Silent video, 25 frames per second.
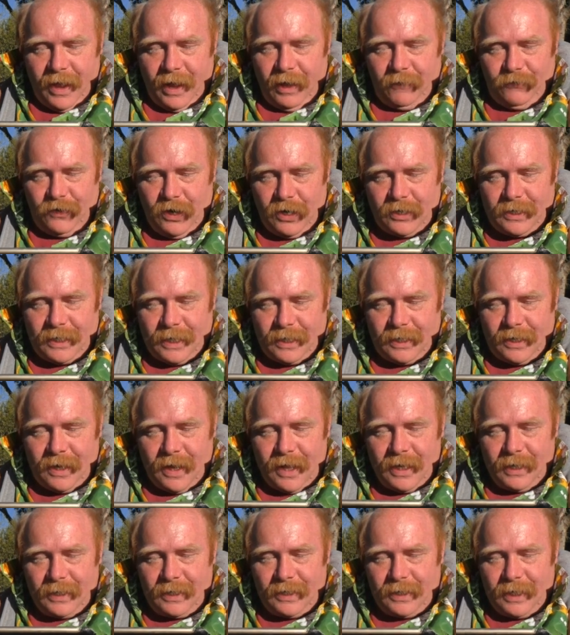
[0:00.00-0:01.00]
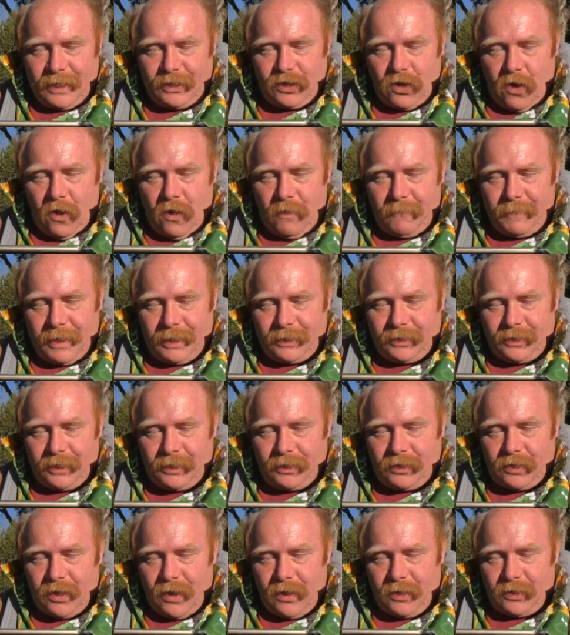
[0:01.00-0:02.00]
If you did you all
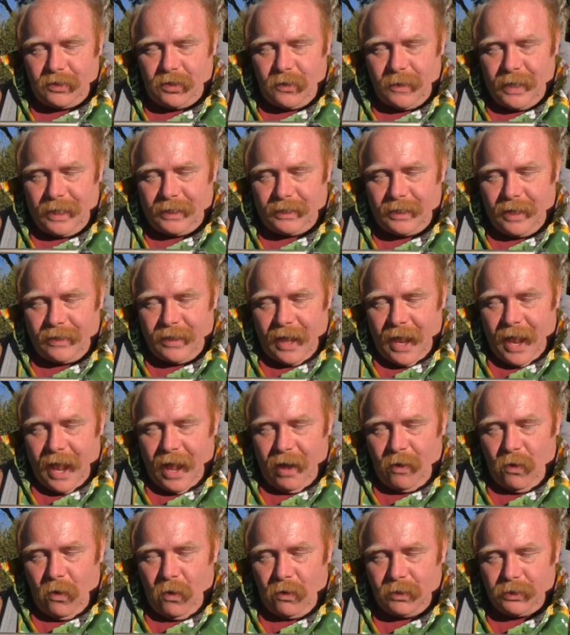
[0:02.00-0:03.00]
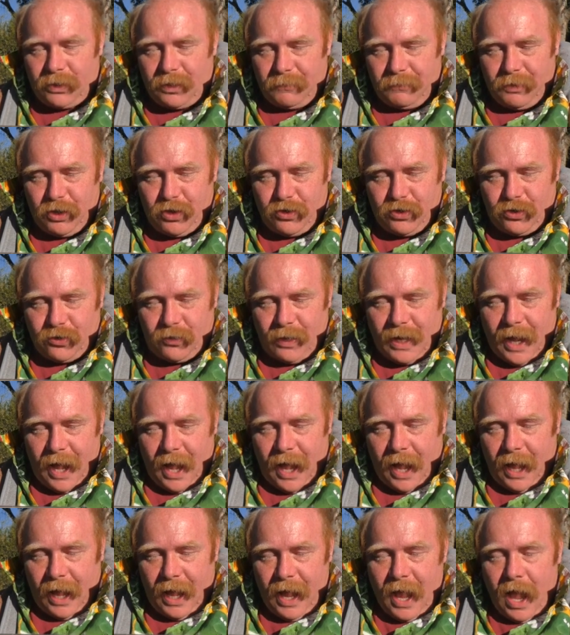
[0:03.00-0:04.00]
mention to each other how awesome you three
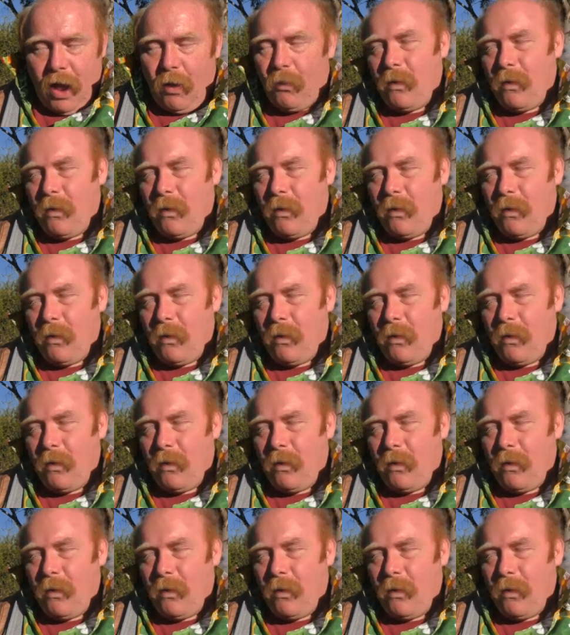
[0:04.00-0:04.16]
are?